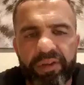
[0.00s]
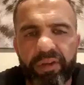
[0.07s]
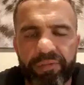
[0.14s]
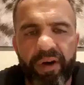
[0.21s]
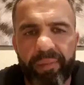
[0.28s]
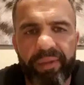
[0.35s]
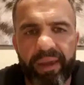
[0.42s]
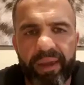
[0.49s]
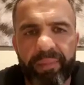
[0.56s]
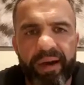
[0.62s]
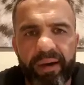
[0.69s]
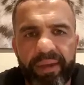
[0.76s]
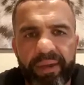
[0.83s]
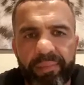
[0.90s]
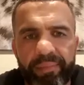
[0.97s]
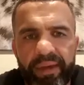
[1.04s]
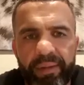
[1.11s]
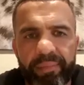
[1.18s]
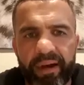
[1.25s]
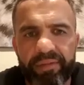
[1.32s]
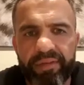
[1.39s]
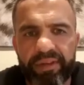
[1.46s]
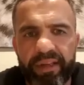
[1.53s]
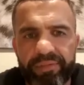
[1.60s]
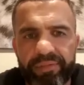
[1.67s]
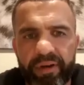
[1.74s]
Me and Matt. Me and Matt. Have you seen that fight?